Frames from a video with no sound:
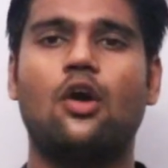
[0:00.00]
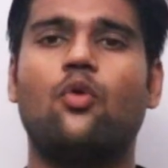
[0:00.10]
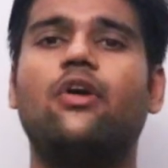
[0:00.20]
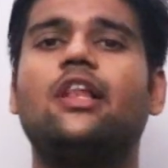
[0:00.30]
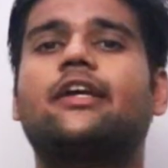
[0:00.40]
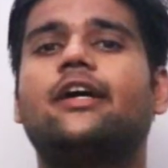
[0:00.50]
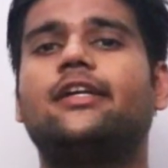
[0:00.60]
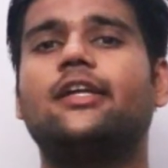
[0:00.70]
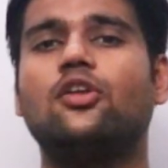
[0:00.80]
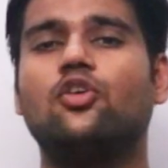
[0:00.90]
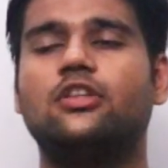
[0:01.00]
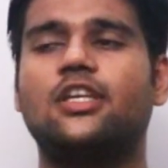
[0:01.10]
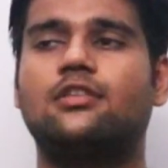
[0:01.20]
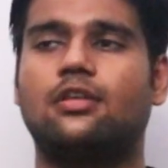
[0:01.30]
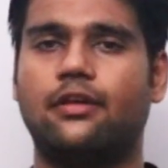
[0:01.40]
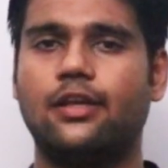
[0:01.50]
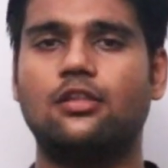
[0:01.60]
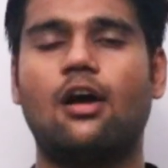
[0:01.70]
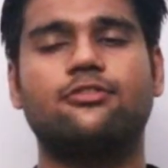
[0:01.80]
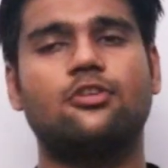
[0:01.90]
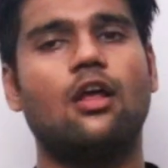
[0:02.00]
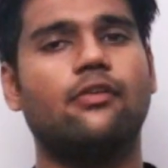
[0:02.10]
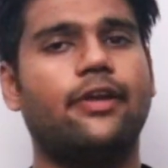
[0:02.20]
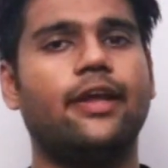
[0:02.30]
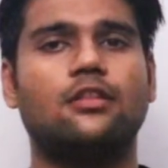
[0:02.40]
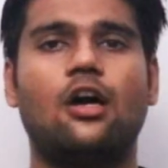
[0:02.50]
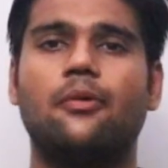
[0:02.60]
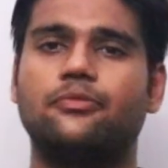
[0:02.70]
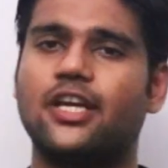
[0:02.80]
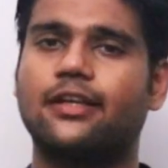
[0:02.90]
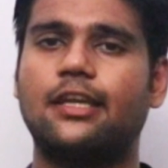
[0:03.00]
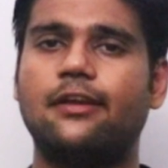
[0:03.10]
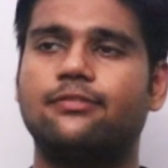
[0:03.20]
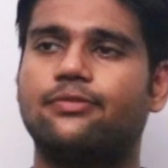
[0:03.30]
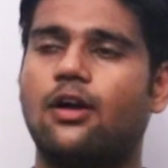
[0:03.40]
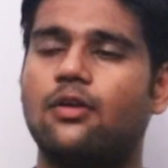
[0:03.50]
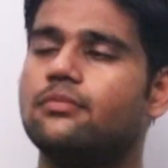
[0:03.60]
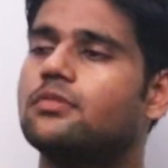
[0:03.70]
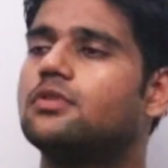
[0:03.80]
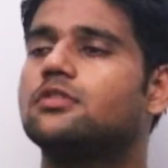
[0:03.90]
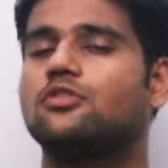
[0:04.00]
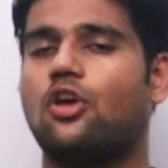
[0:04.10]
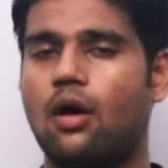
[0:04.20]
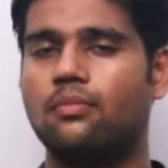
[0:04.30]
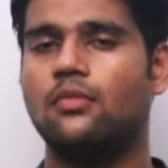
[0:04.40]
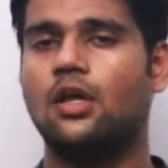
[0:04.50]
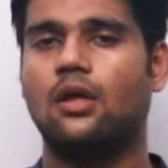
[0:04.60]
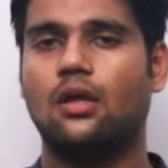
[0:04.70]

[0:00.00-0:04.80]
We'll continue this series of solving the objectives from SOM